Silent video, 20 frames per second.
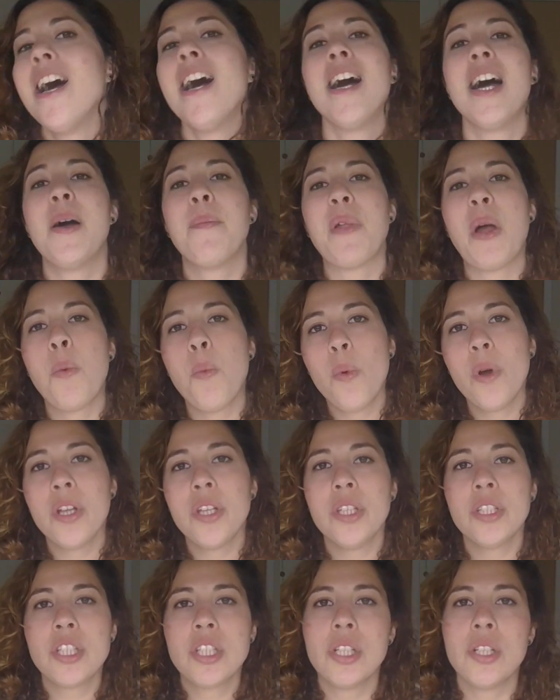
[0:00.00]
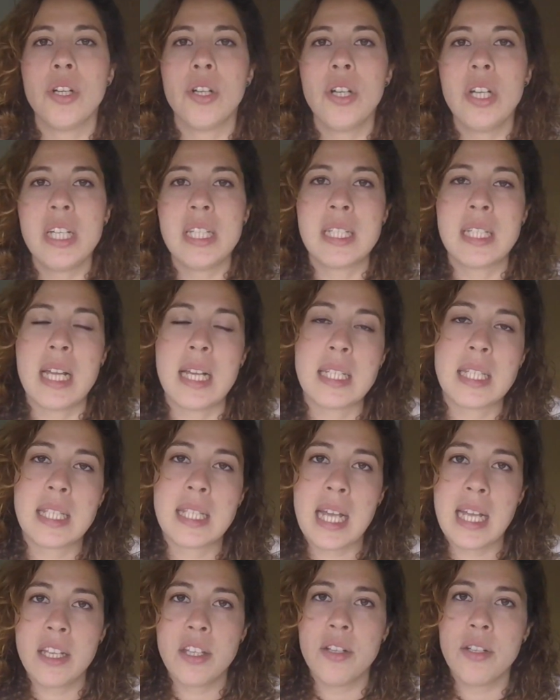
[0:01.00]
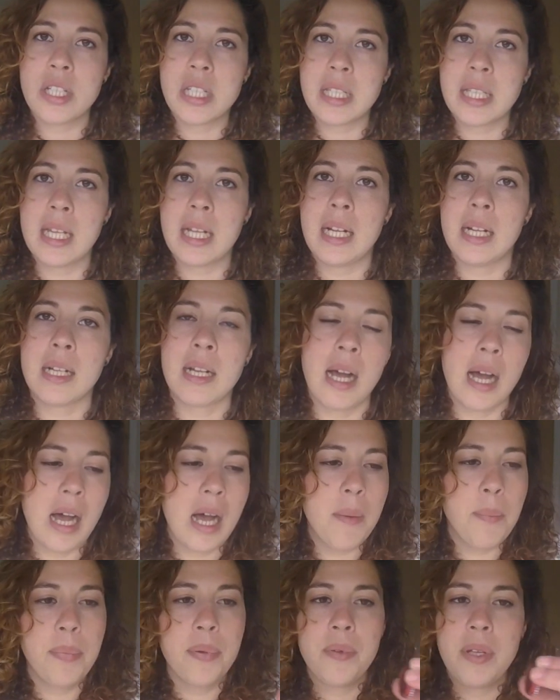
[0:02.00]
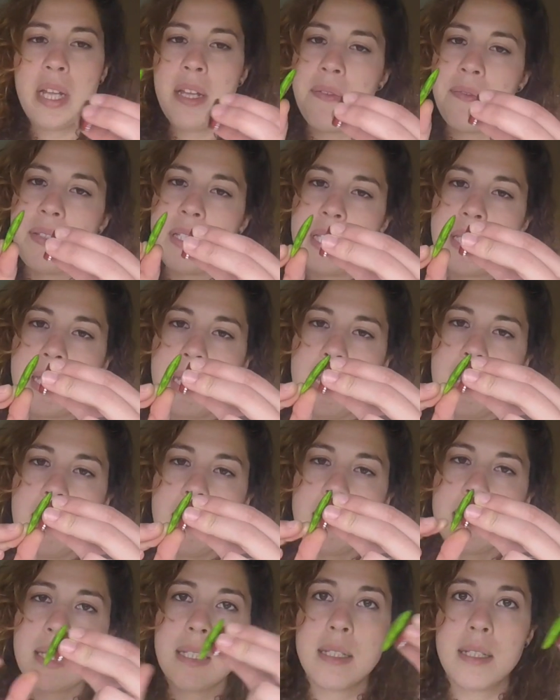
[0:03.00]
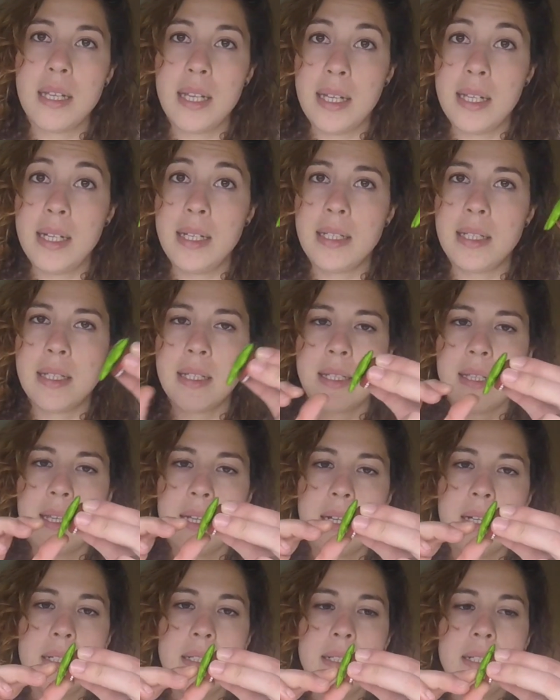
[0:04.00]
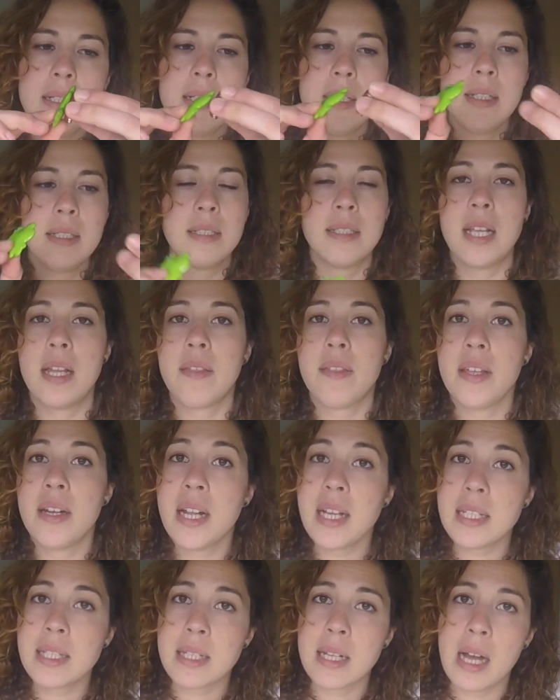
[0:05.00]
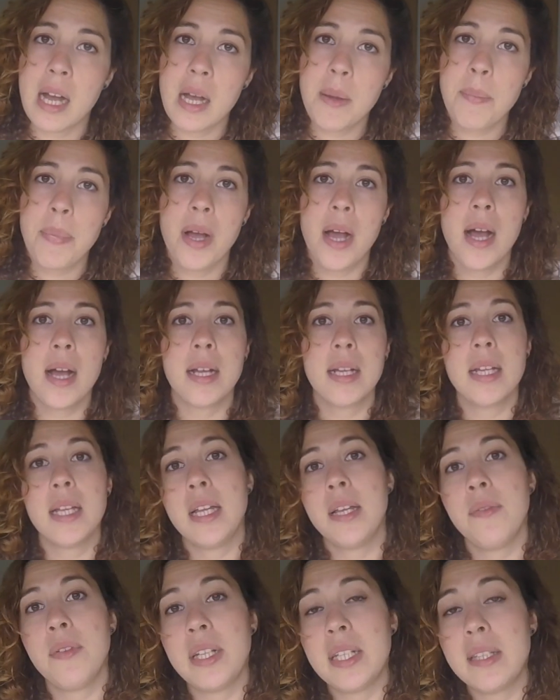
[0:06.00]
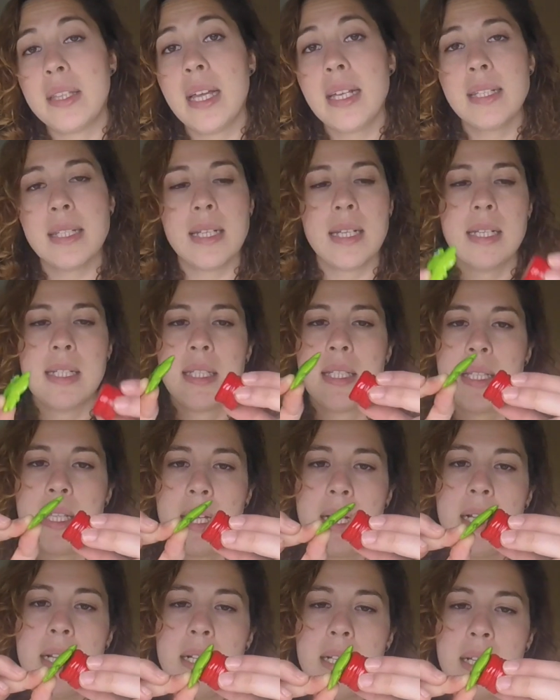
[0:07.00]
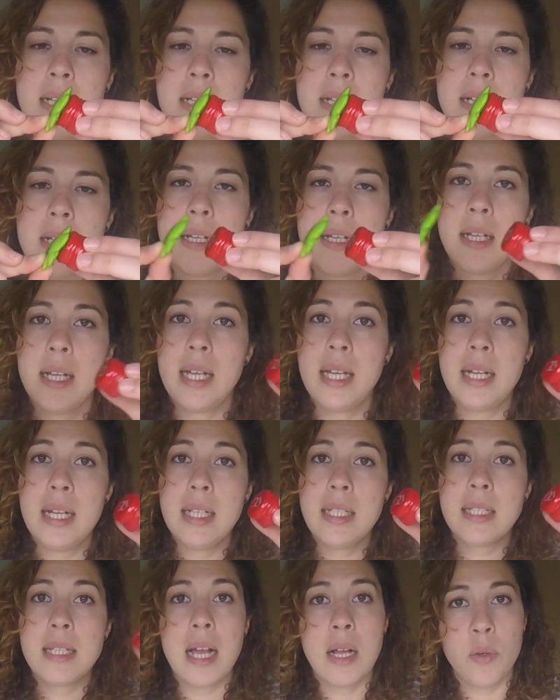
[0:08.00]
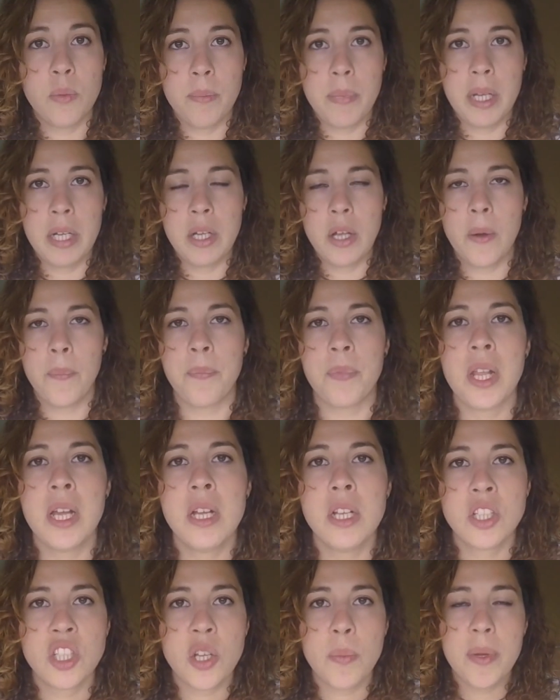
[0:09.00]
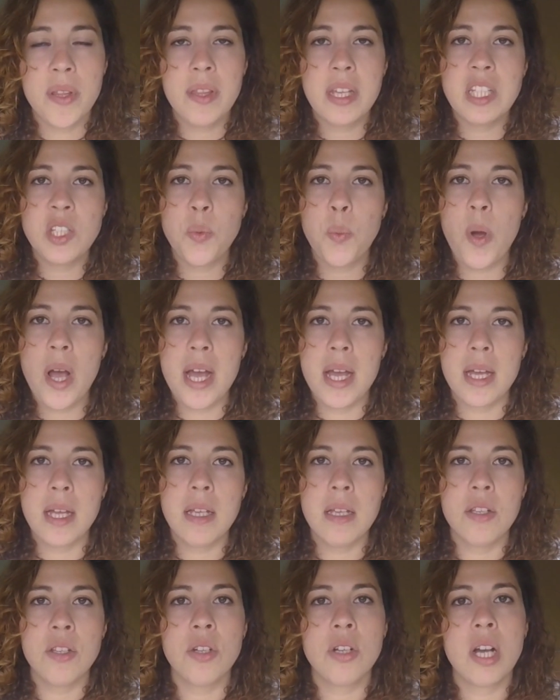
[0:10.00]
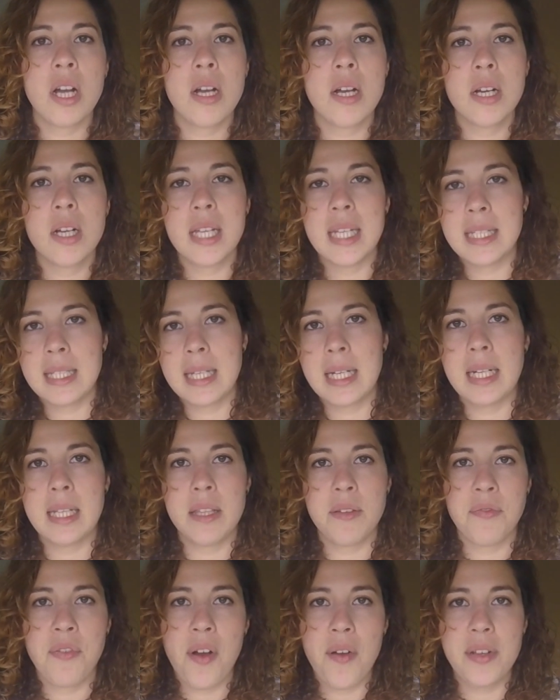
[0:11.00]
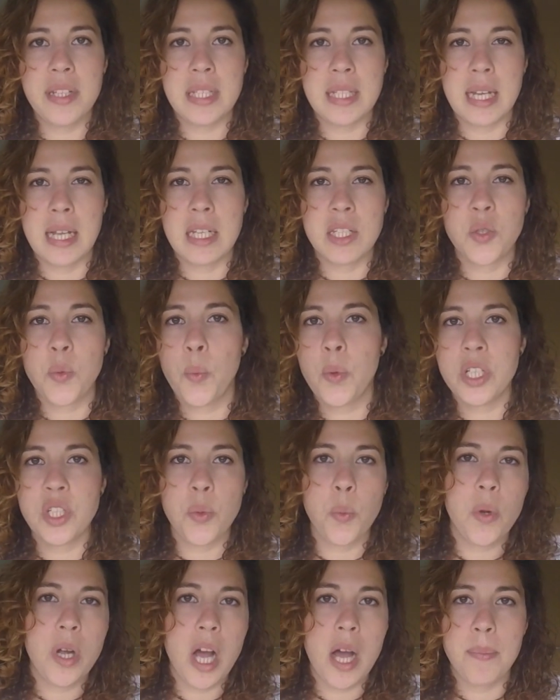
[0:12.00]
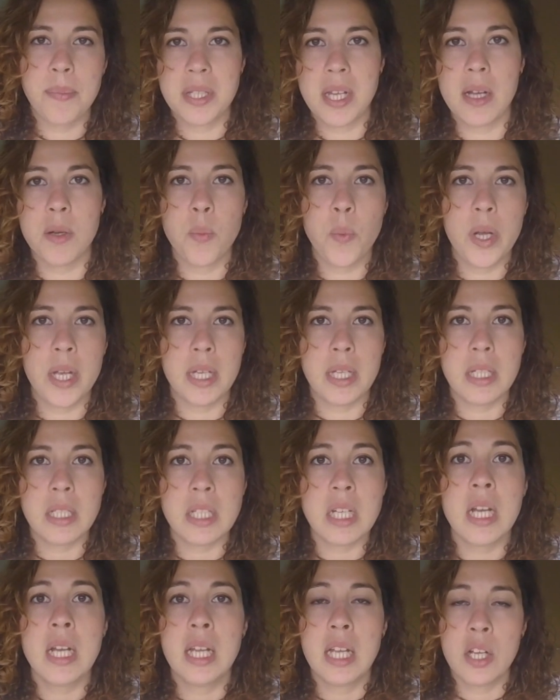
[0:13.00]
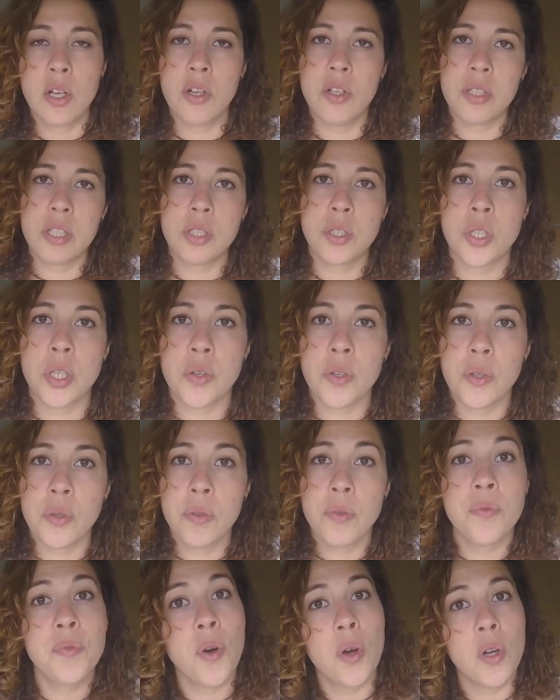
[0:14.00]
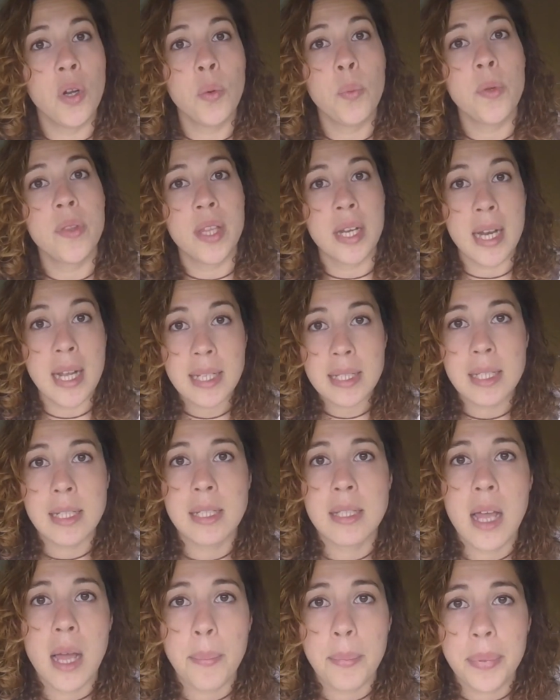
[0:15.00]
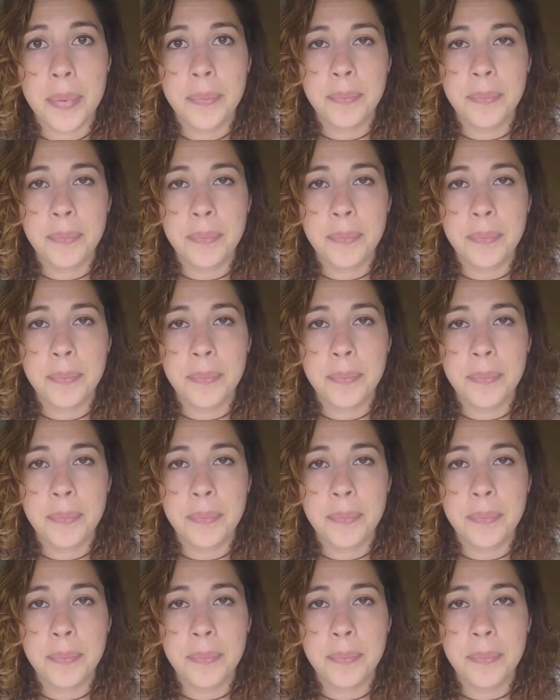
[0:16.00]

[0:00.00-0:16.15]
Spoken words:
And what you do is just take your steel cup. If it sticks, it is steel. Take the next cup, and if it doesn't stick, it is aluminium. So by this way, you can easily differentiate which cups are which in order to follow with the next step.